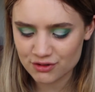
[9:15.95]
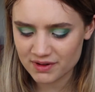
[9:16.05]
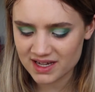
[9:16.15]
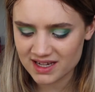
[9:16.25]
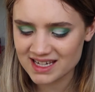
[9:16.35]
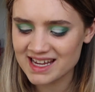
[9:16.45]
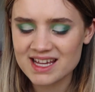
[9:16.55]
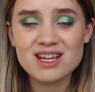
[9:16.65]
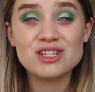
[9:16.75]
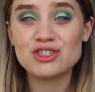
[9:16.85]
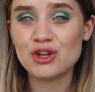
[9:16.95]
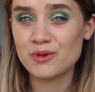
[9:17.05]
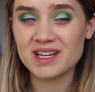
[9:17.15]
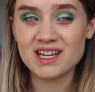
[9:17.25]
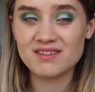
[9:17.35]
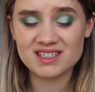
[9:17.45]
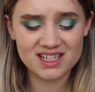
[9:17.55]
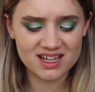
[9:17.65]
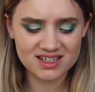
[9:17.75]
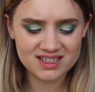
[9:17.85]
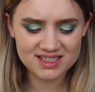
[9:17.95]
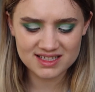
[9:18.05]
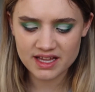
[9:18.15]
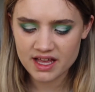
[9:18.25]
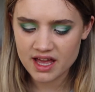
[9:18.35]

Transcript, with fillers: green, it's nowhere near as nice.